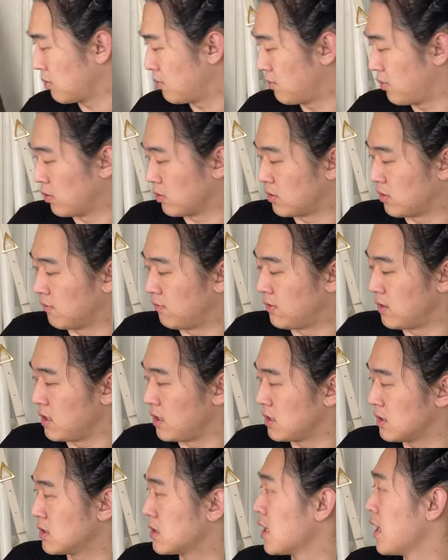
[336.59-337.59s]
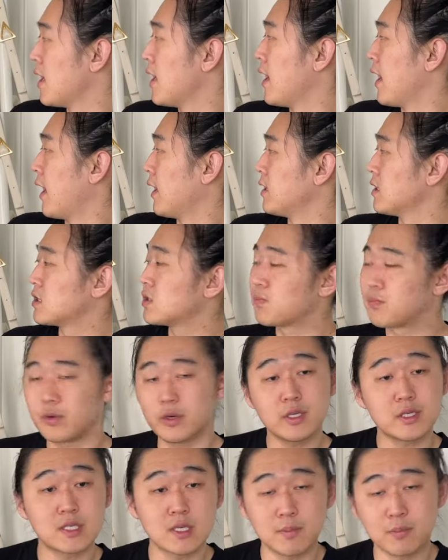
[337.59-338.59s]
both of these, and it's a
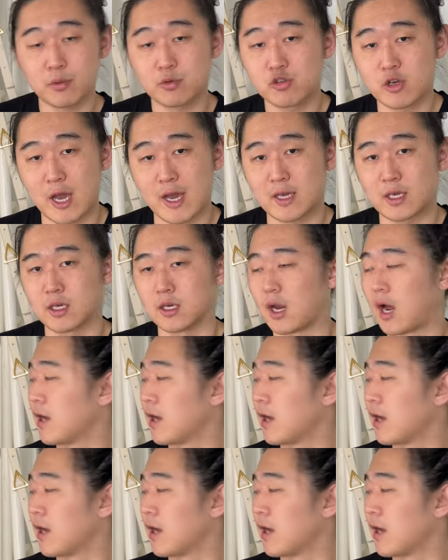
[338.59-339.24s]
pretty simple jacket.